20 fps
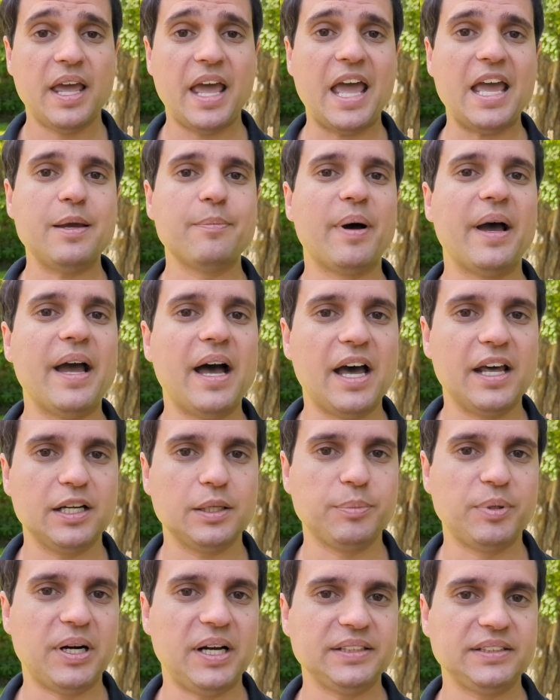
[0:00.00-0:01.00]

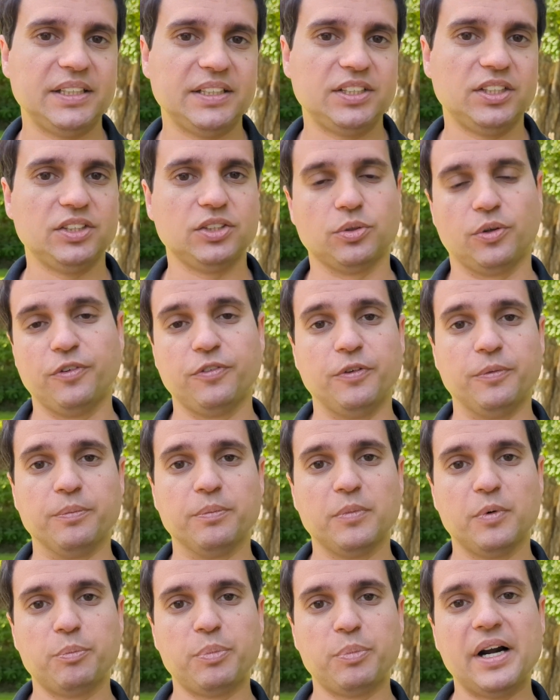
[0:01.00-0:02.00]
abiotic processes or from
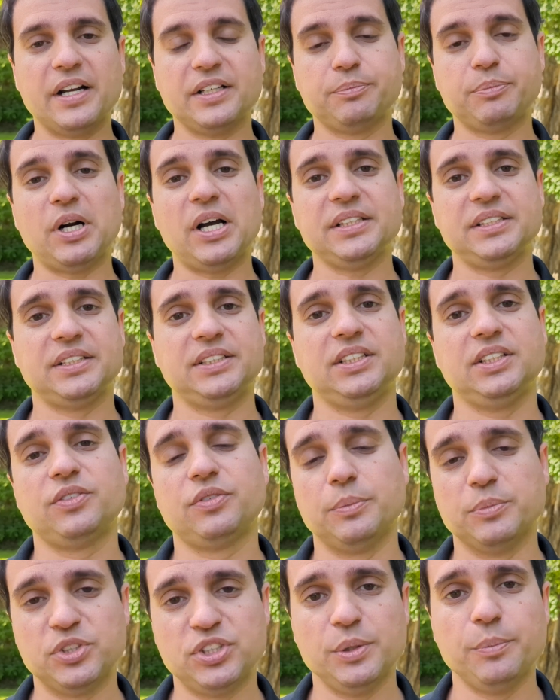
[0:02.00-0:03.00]
processes
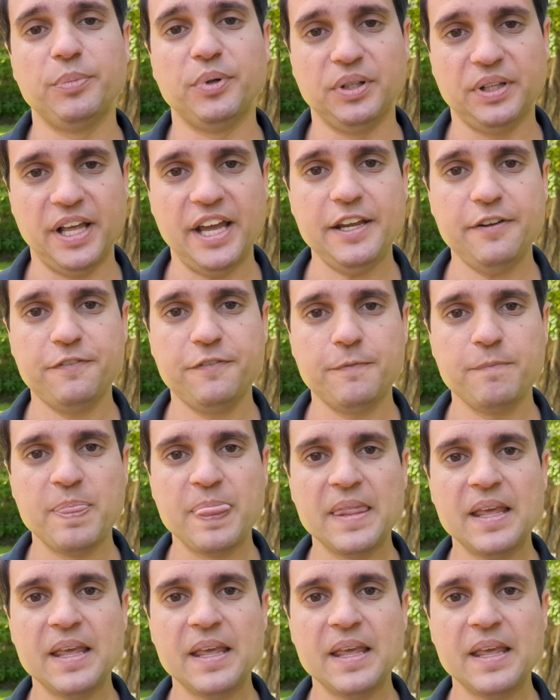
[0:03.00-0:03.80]
from simple life.